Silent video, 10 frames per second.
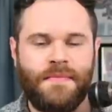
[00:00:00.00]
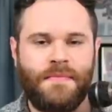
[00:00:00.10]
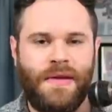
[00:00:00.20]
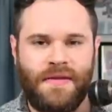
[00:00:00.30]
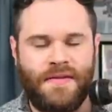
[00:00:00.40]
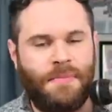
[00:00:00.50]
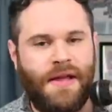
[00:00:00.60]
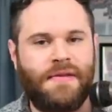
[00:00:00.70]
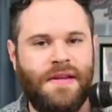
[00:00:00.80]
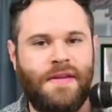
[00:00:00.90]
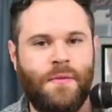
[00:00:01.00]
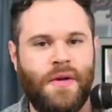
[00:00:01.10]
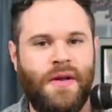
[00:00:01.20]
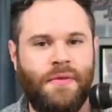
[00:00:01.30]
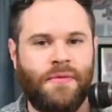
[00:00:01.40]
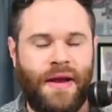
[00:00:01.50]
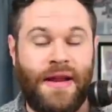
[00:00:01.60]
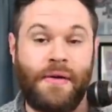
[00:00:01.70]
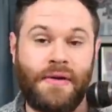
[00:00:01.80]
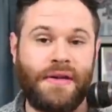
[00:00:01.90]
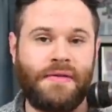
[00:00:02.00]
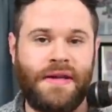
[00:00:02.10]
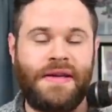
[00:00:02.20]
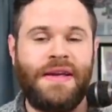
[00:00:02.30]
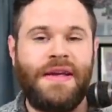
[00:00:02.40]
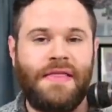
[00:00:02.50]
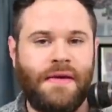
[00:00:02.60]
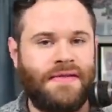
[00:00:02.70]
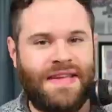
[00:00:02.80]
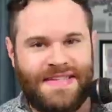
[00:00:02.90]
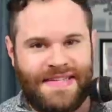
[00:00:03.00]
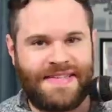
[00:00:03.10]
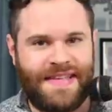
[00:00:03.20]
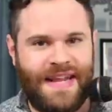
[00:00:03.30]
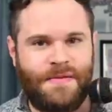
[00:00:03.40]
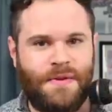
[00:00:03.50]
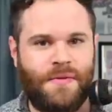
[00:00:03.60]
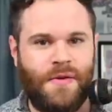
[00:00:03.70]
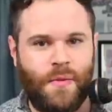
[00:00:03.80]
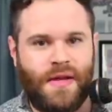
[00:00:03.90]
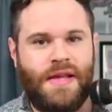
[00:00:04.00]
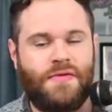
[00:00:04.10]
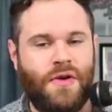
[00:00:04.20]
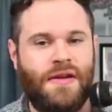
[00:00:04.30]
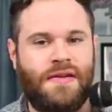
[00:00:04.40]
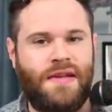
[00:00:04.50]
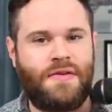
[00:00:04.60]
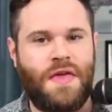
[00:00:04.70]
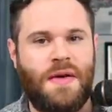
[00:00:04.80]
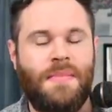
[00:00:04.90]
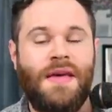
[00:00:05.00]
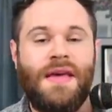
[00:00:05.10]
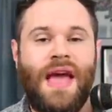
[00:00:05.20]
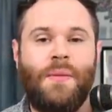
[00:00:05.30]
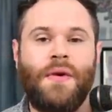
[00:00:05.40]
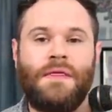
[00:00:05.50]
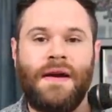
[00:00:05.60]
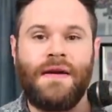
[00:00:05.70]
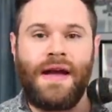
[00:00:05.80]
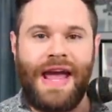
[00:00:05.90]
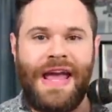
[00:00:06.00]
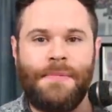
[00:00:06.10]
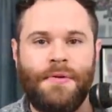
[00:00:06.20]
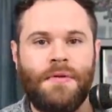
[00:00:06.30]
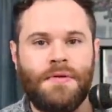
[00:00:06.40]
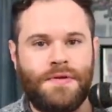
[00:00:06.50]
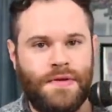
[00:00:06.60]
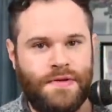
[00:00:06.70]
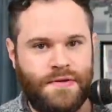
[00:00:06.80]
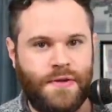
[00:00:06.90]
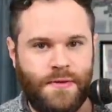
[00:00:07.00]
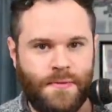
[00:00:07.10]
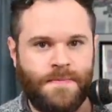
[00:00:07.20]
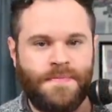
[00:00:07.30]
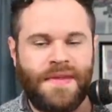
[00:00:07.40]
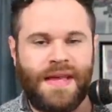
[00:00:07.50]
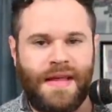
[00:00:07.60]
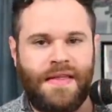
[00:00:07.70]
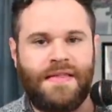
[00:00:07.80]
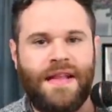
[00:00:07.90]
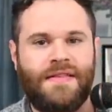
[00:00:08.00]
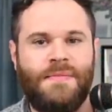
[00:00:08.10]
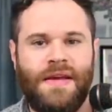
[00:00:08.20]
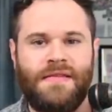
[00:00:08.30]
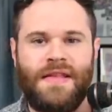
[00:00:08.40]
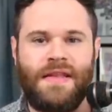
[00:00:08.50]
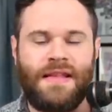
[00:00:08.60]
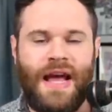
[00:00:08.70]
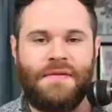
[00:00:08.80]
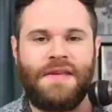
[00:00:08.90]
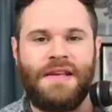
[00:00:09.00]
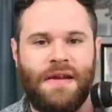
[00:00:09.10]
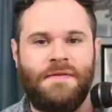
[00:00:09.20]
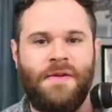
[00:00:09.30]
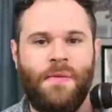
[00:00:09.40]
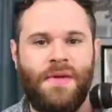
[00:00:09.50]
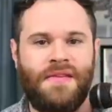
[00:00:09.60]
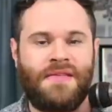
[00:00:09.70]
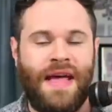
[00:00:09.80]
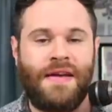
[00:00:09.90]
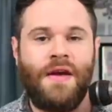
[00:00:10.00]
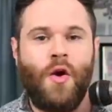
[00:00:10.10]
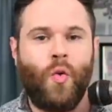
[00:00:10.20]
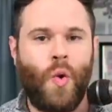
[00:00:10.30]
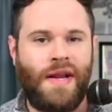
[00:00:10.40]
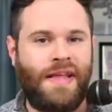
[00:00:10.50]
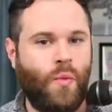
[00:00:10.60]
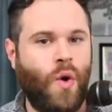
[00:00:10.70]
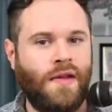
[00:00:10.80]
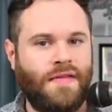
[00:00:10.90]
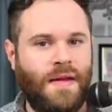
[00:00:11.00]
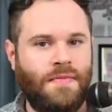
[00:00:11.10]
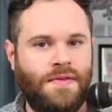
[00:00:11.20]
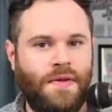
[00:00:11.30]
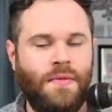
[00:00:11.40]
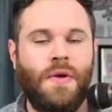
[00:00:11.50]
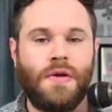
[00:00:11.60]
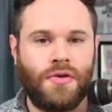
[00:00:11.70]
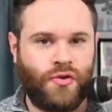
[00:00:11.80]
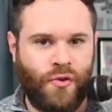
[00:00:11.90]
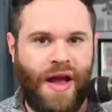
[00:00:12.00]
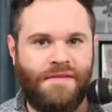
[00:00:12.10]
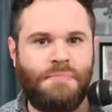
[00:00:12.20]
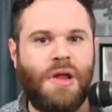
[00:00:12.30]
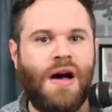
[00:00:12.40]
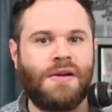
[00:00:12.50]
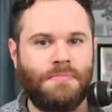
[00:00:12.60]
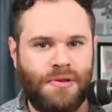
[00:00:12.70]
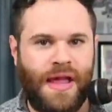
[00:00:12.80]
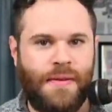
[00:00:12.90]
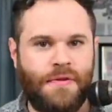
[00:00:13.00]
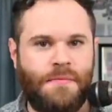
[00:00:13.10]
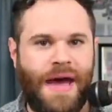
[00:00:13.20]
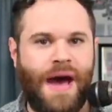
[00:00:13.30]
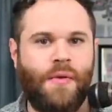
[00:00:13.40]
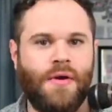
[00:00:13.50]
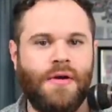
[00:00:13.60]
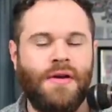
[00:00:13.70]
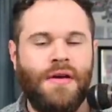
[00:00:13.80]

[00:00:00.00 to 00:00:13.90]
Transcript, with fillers: because the players that he's working with right now, clearly there's a disconnect between what he's trying to teach them and what they're able to do. And I think that's the biggest thing that I've seen on film is that what he wants them to do, drive block, play with power,